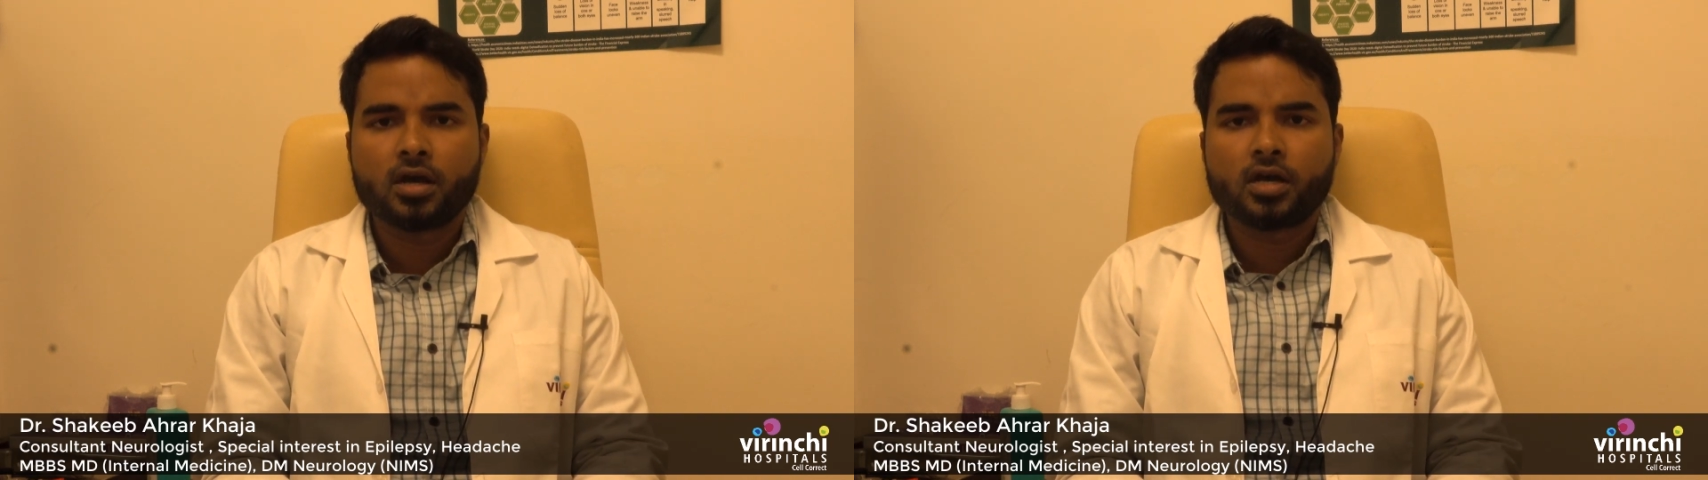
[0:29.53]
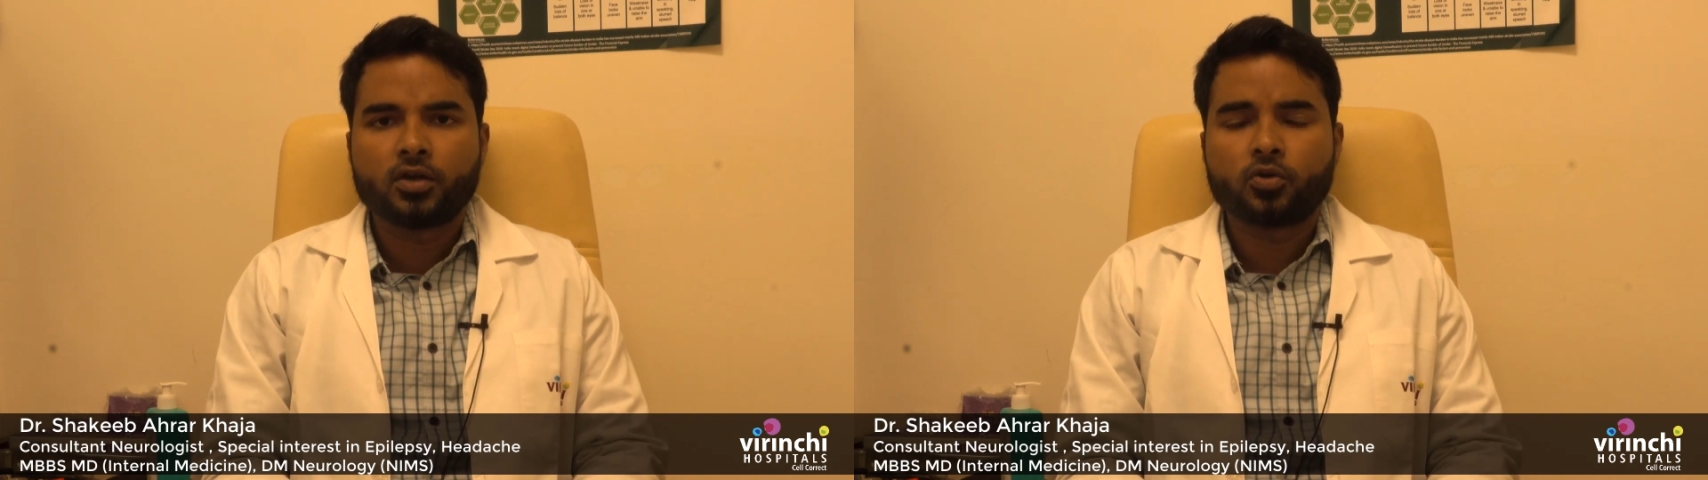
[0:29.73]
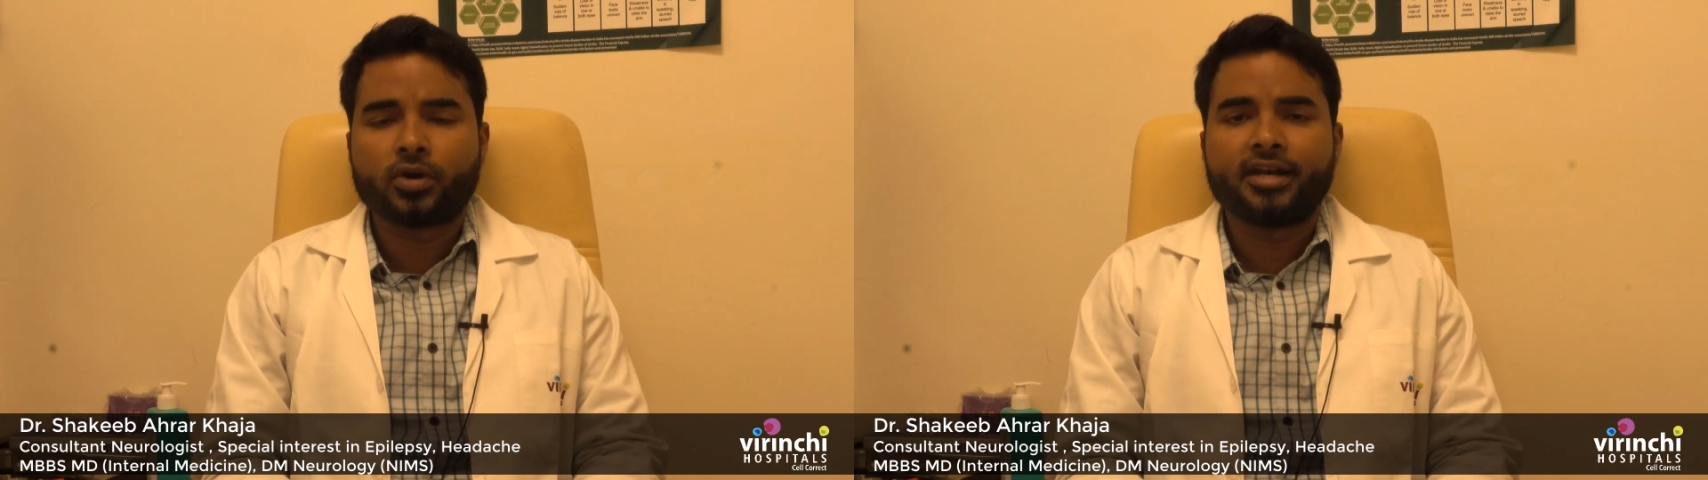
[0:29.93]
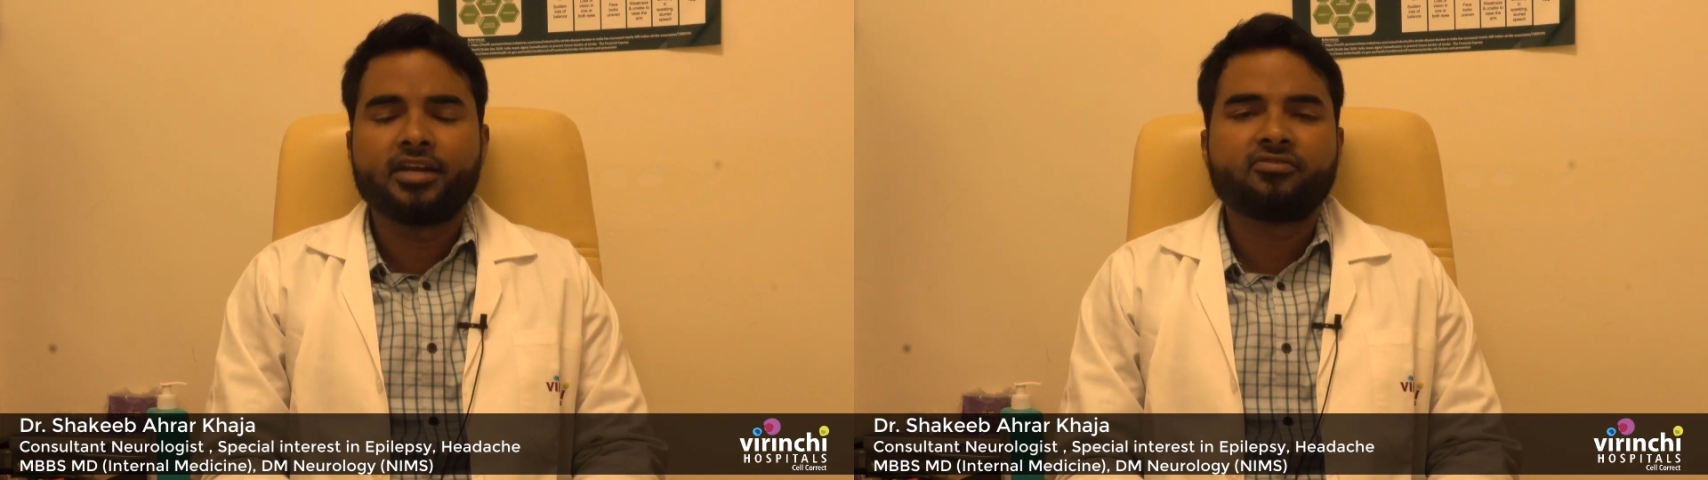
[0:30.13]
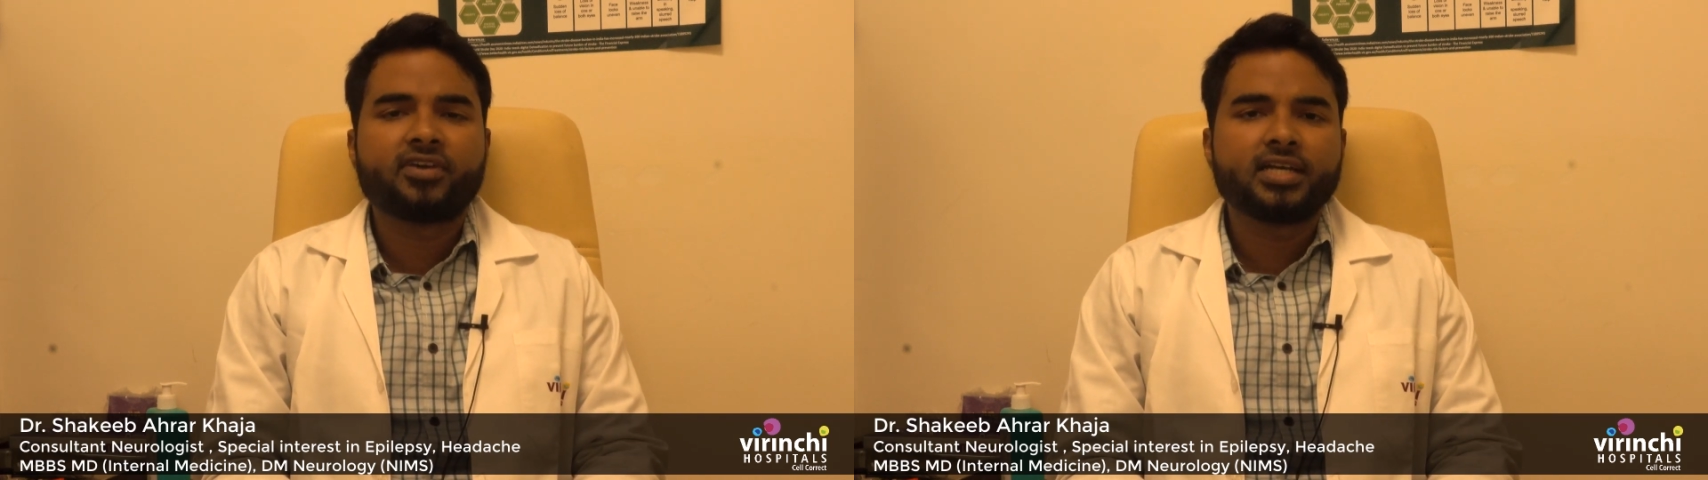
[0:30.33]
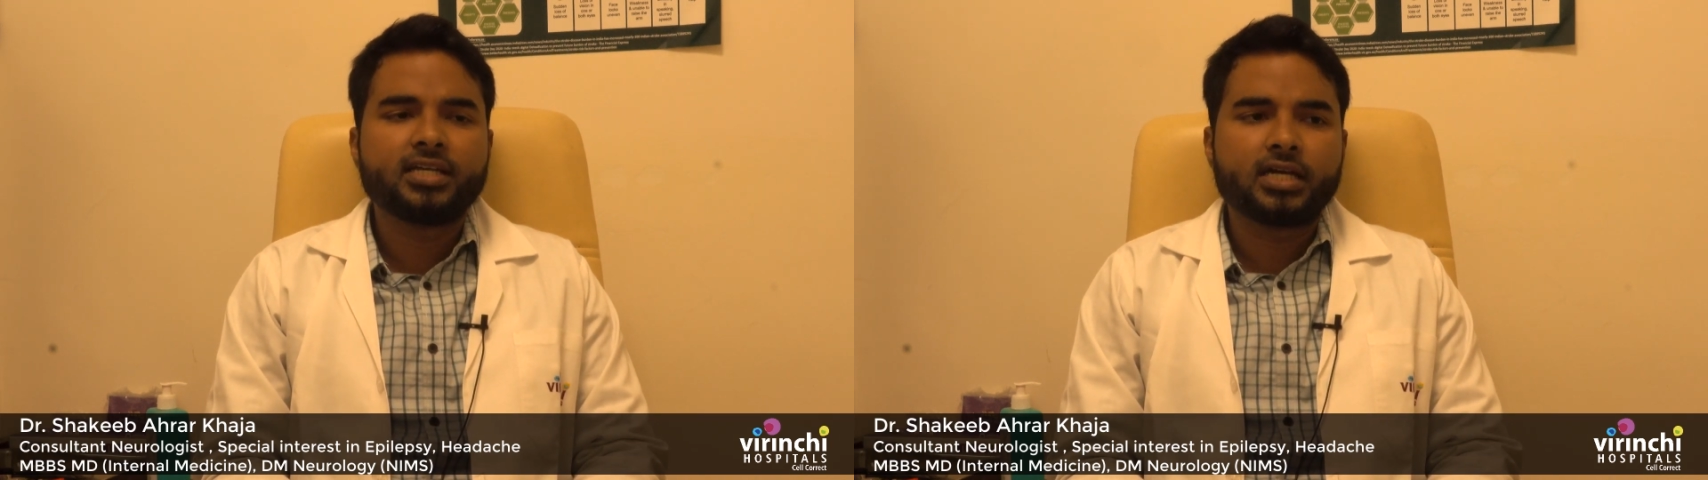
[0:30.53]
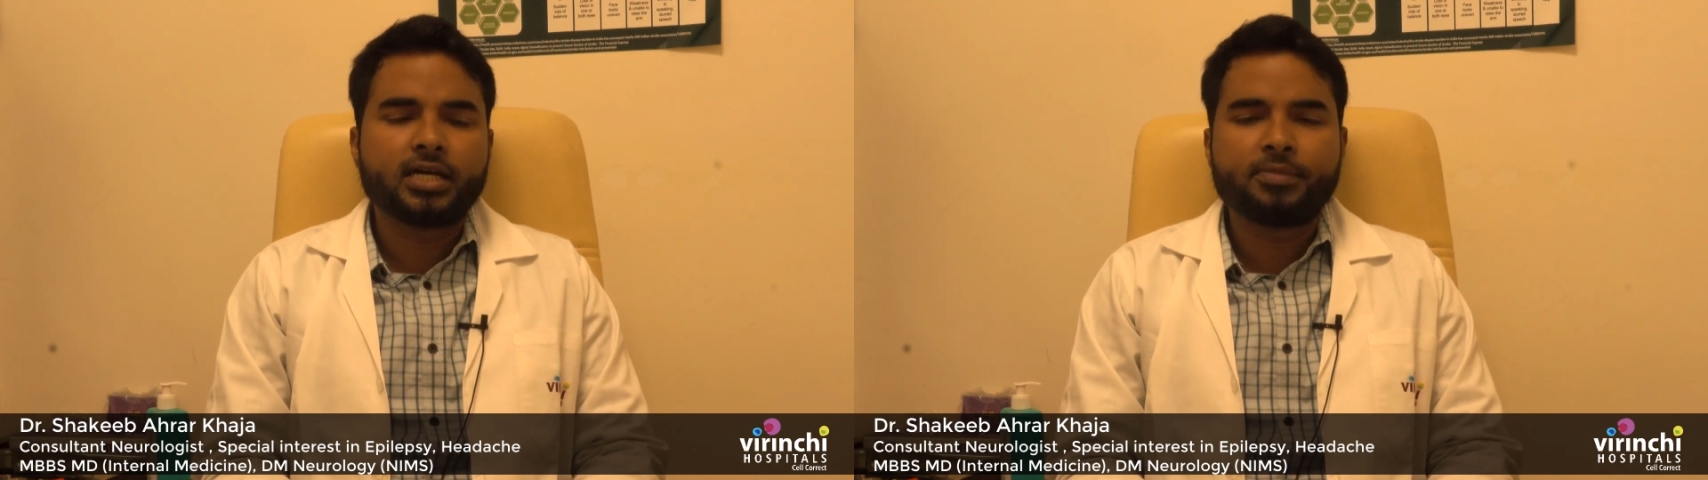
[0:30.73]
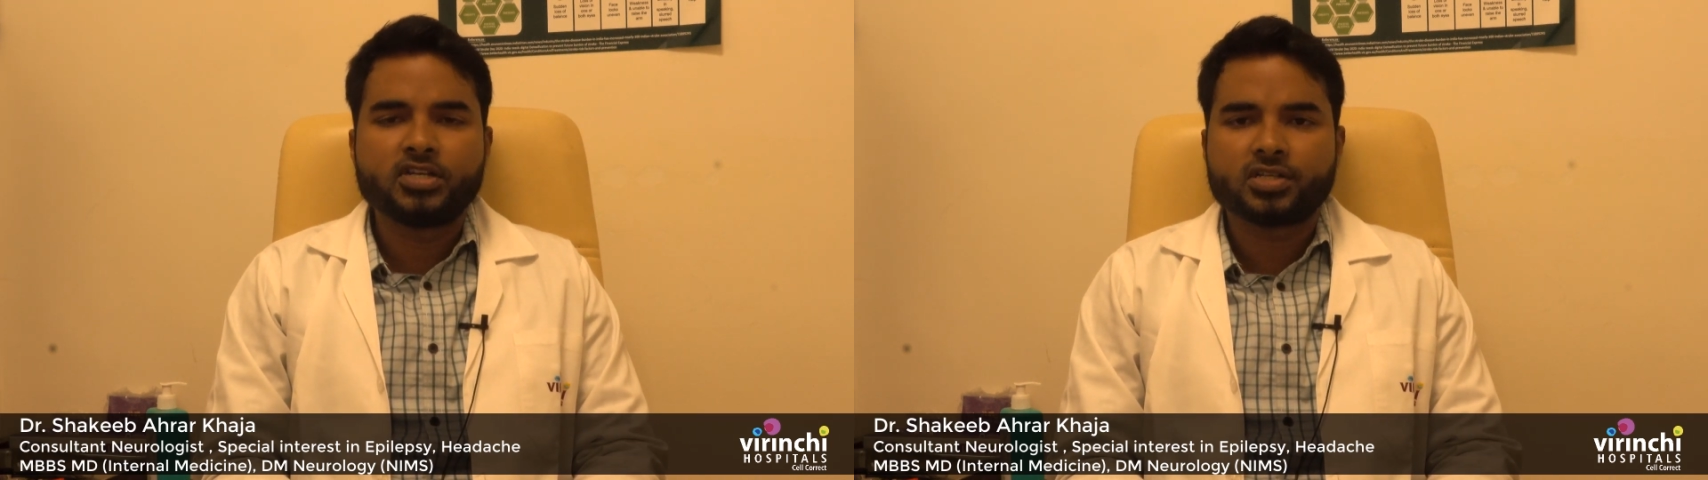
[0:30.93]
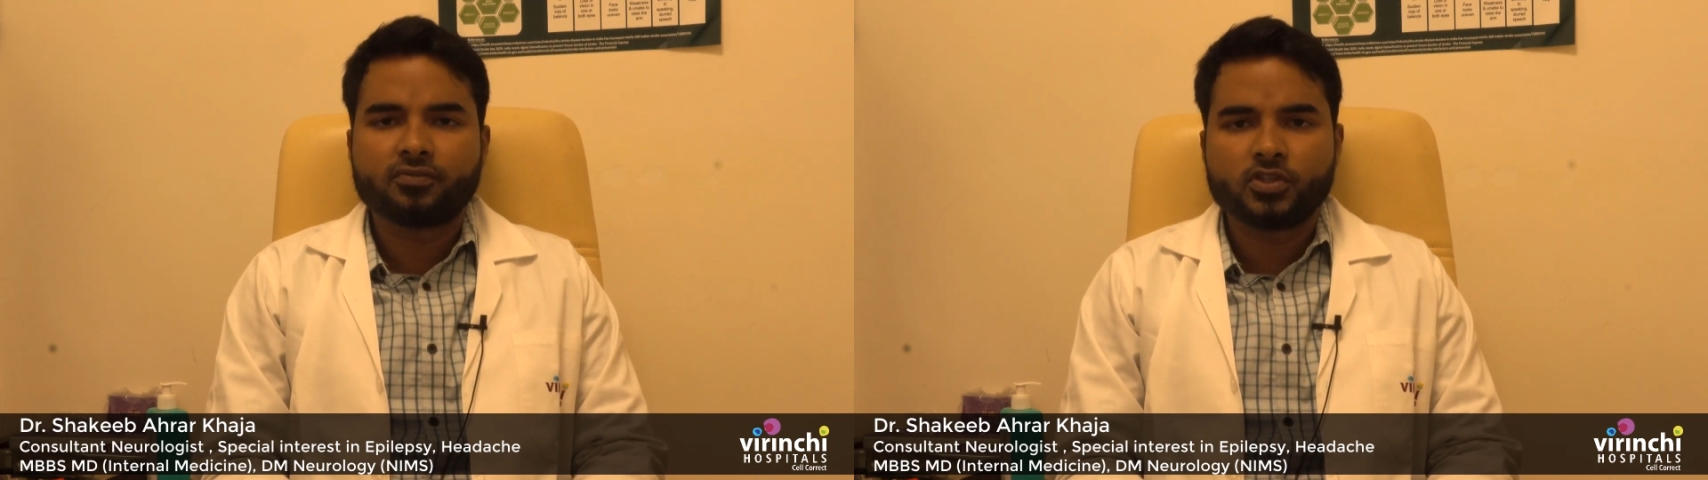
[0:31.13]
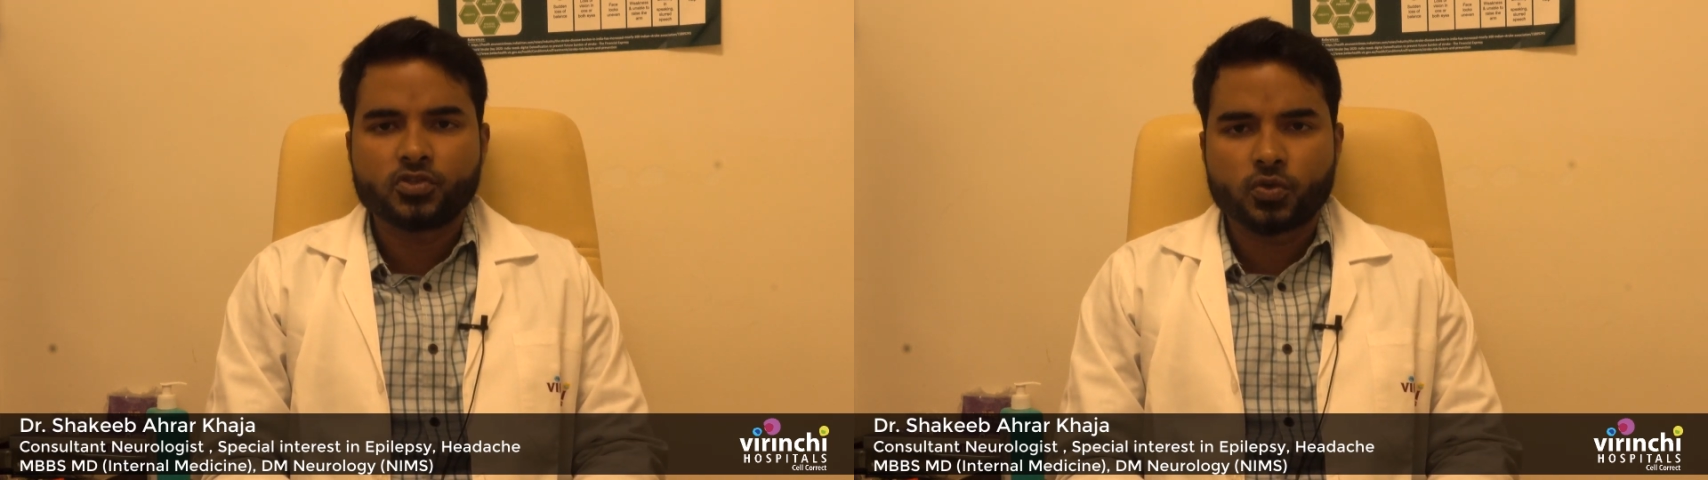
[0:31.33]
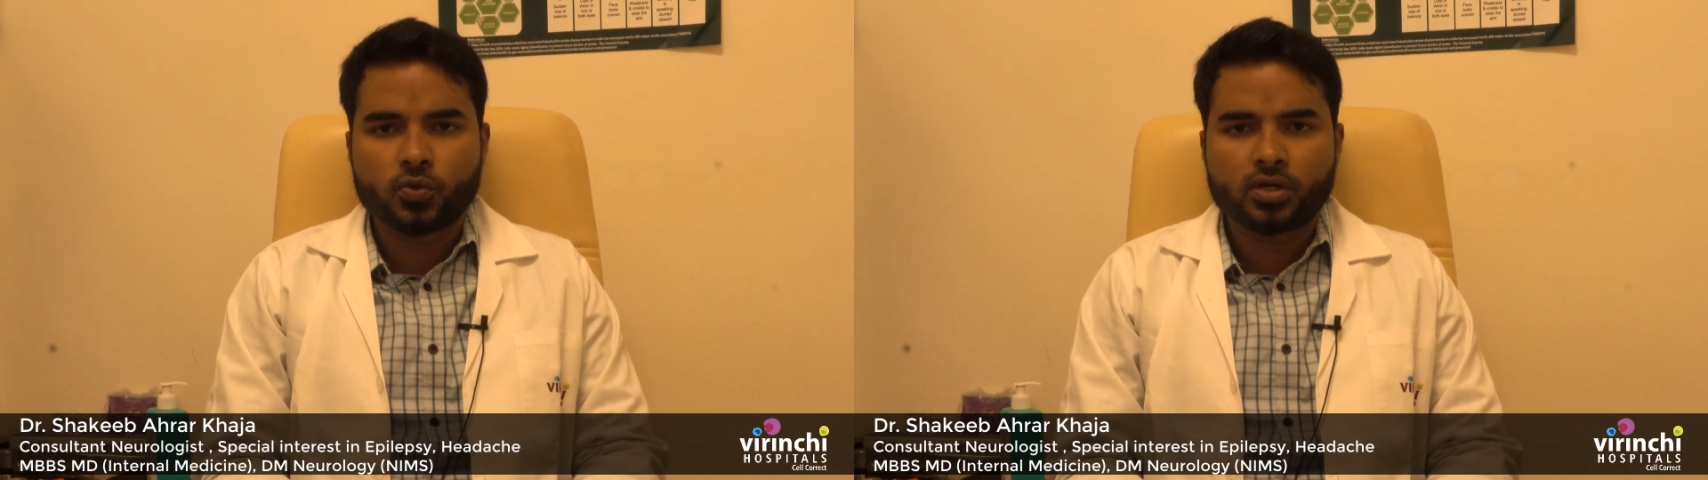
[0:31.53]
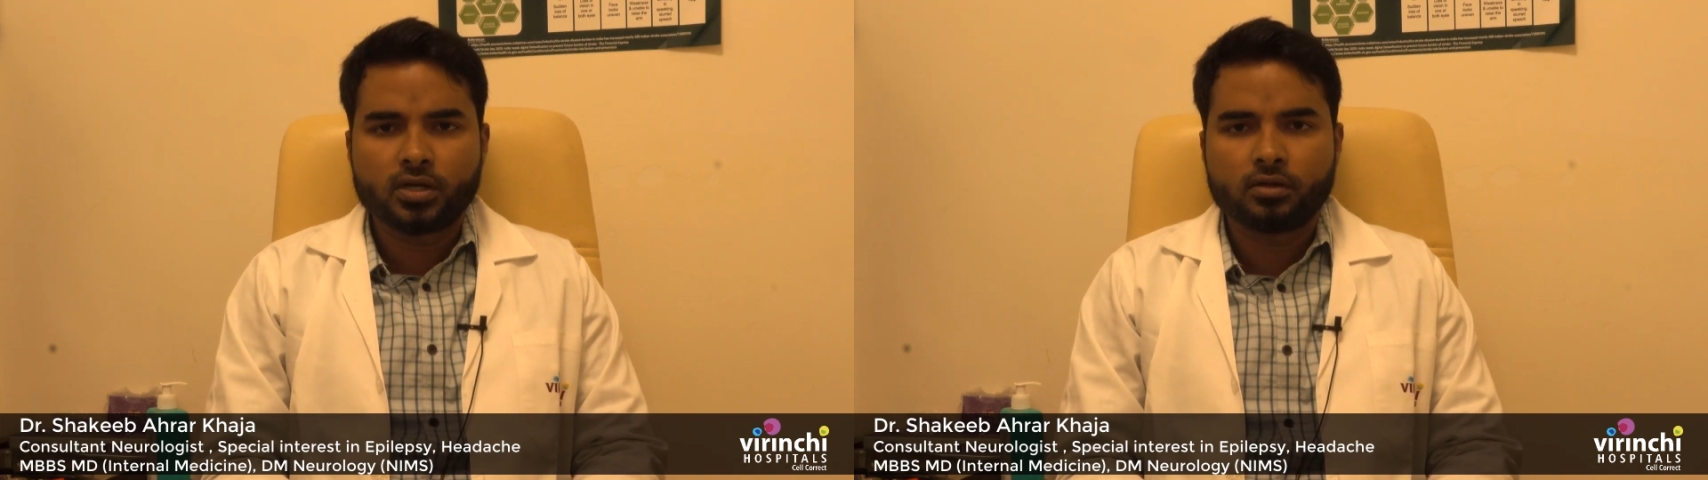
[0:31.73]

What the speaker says: Now, to identify a patient with stroke,